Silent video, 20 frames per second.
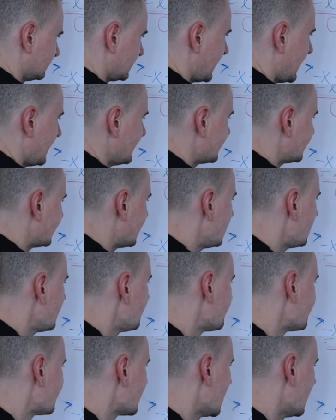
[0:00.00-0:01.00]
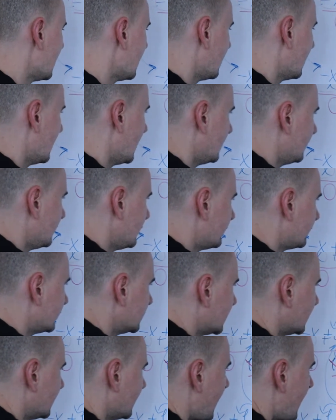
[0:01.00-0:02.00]
cancel, and you
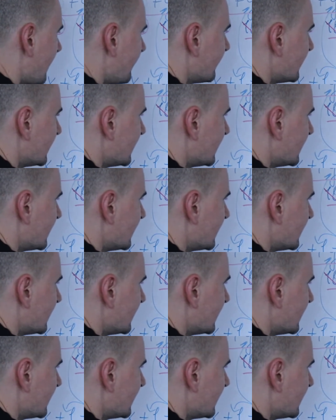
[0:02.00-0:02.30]
would end up